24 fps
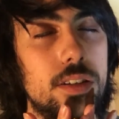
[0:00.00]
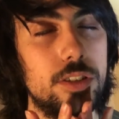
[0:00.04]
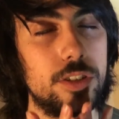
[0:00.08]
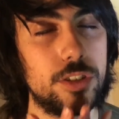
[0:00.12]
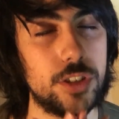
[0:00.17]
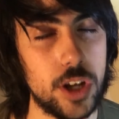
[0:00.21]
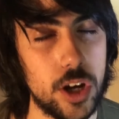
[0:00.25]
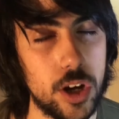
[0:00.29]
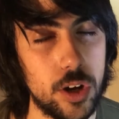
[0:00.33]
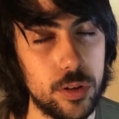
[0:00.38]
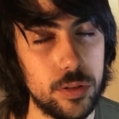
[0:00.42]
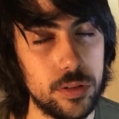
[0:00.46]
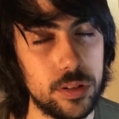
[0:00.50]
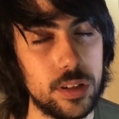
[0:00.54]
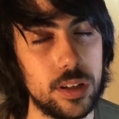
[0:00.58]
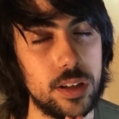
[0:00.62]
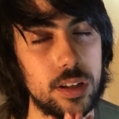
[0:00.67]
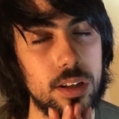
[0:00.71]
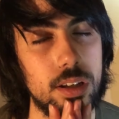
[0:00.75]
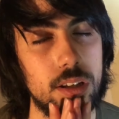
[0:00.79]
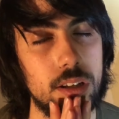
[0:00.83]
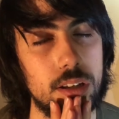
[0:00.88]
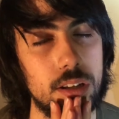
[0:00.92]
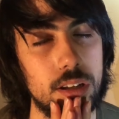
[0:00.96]
don't
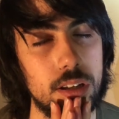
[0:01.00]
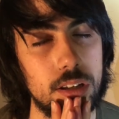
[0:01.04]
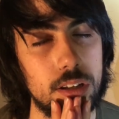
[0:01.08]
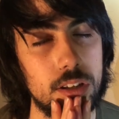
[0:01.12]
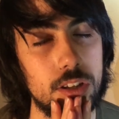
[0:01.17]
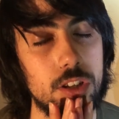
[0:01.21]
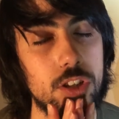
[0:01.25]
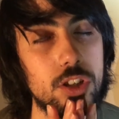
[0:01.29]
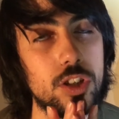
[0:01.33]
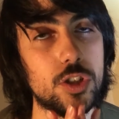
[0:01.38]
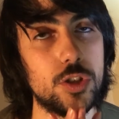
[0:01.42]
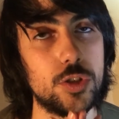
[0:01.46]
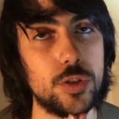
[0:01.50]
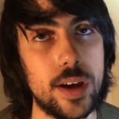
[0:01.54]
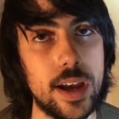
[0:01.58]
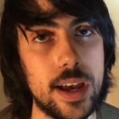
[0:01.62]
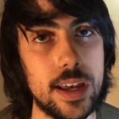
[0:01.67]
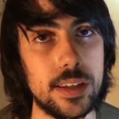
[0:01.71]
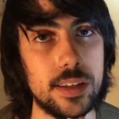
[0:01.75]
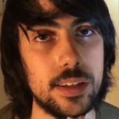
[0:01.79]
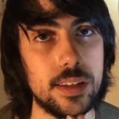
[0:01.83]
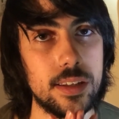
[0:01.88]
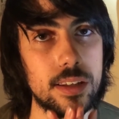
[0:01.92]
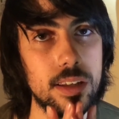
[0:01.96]

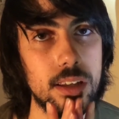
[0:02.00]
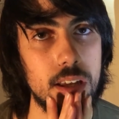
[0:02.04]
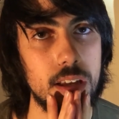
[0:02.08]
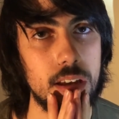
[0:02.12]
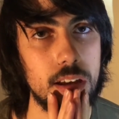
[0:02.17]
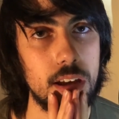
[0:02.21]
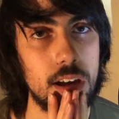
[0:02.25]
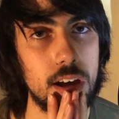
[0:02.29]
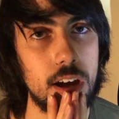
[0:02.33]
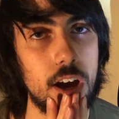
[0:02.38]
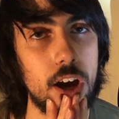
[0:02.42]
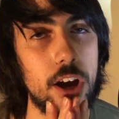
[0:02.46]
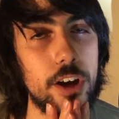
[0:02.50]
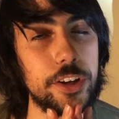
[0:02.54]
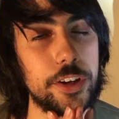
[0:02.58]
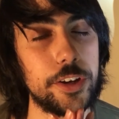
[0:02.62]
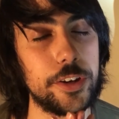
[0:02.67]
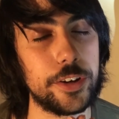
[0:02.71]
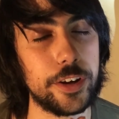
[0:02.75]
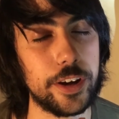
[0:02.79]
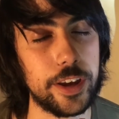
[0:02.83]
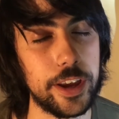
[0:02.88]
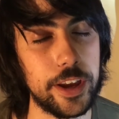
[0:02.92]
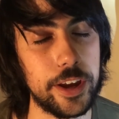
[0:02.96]
stress on
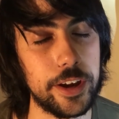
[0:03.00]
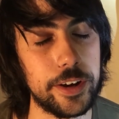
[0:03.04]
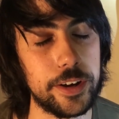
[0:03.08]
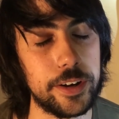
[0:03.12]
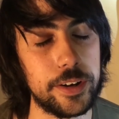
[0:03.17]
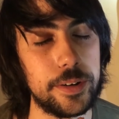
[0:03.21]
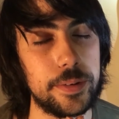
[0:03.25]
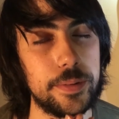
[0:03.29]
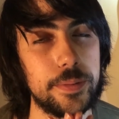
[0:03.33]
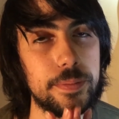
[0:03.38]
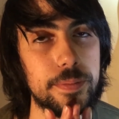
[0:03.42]
your gear.